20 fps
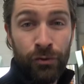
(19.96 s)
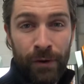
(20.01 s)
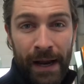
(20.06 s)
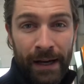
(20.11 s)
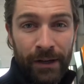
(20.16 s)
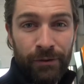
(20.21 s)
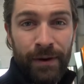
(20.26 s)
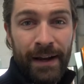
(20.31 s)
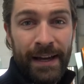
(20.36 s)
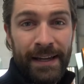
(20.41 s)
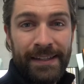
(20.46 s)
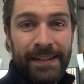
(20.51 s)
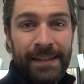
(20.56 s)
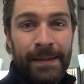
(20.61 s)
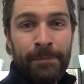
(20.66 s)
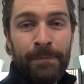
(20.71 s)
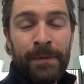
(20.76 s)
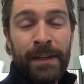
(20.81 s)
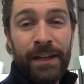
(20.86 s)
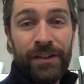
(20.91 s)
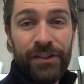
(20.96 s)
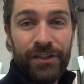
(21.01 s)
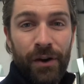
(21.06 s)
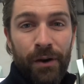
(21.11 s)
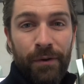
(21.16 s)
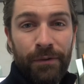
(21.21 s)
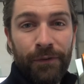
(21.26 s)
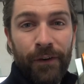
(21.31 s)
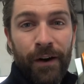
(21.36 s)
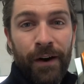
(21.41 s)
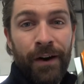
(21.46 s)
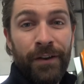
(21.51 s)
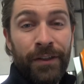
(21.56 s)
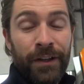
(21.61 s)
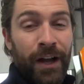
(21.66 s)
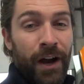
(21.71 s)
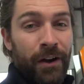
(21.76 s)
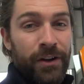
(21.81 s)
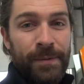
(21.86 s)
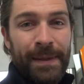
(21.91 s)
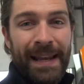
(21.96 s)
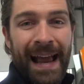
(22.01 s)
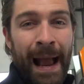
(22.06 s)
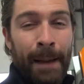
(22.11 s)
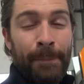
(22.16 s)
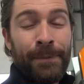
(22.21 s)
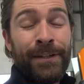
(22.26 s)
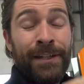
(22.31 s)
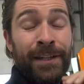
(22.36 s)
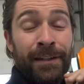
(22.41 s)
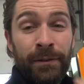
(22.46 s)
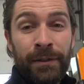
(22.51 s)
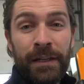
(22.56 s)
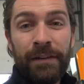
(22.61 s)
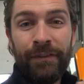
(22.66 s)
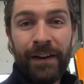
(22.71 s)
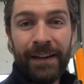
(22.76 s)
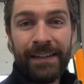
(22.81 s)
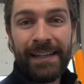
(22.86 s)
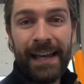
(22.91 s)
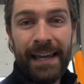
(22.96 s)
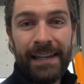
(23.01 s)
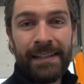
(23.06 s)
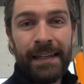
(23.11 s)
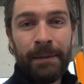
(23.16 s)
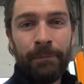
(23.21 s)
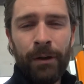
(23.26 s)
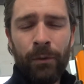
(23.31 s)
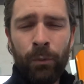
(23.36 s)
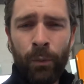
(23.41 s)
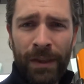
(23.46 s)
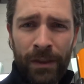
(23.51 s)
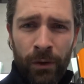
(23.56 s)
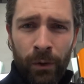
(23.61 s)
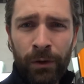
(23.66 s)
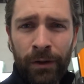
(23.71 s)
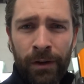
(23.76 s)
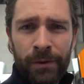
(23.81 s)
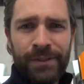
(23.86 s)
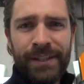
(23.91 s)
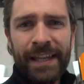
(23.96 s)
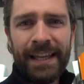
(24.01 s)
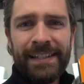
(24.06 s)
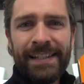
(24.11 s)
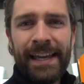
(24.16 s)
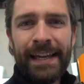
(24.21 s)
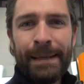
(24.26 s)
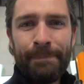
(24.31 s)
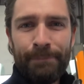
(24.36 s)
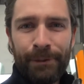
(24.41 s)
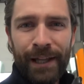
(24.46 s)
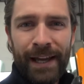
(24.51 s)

drag race, and so far the car has been absolutely fantastic. But with all those things taking